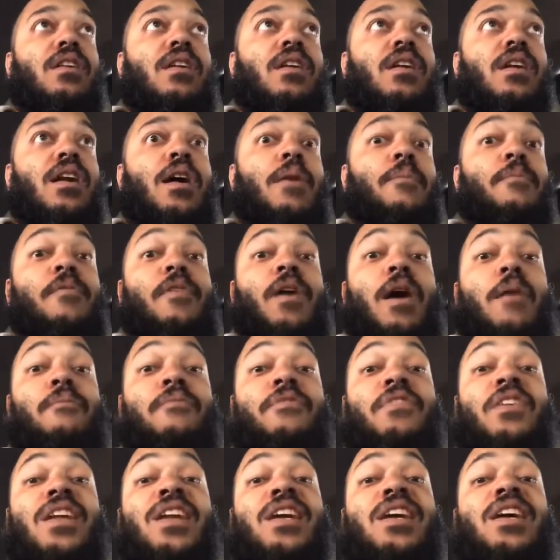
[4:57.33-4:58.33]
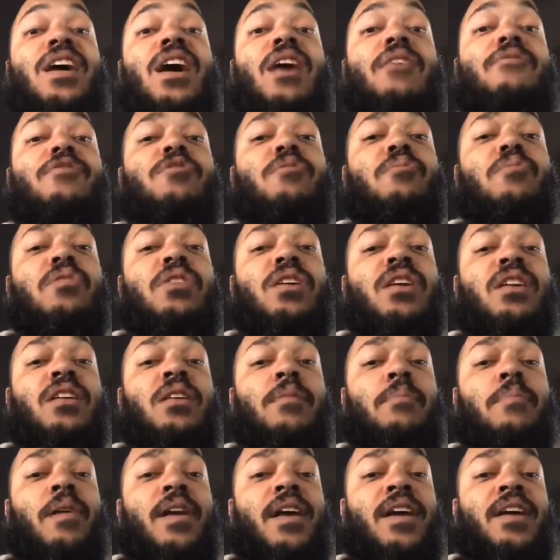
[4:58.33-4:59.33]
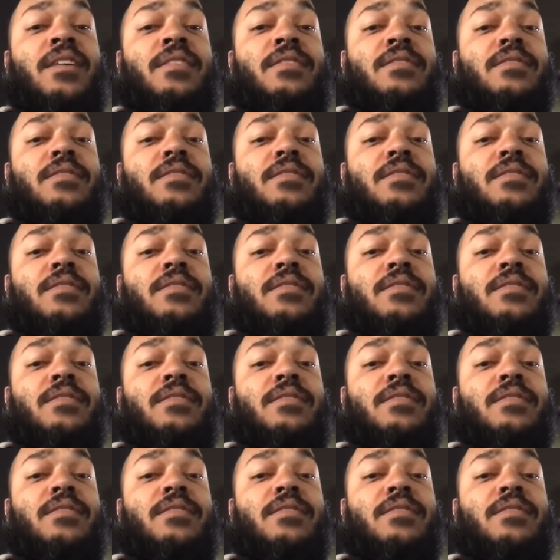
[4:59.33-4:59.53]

I'm feeling comfortable in the pain.